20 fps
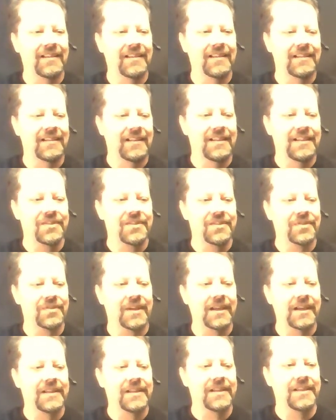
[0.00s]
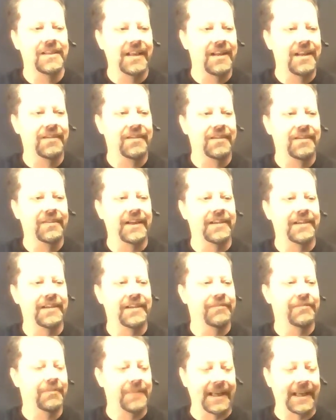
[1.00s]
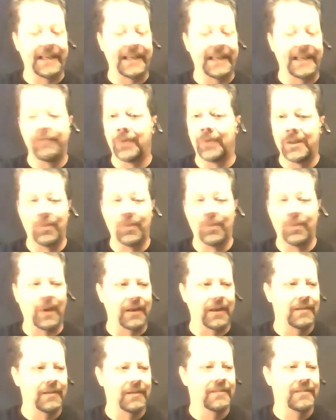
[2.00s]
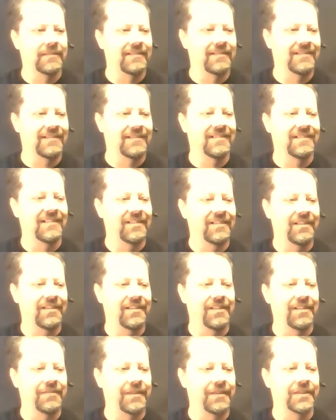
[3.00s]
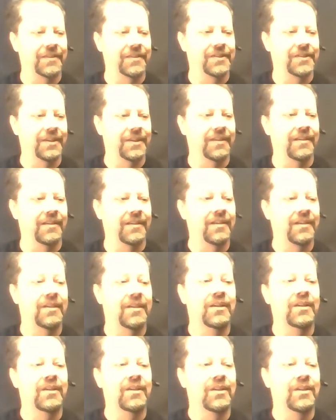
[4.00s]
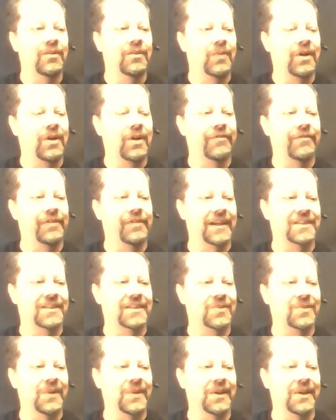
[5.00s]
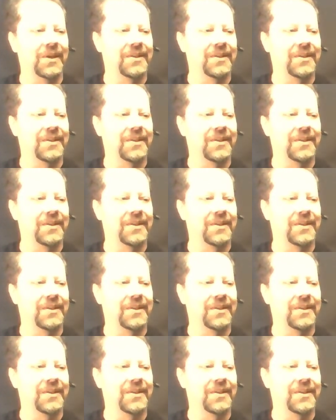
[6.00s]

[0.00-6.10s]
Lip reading: Let's try to integrate from -1 to 1 the function 1 over x squared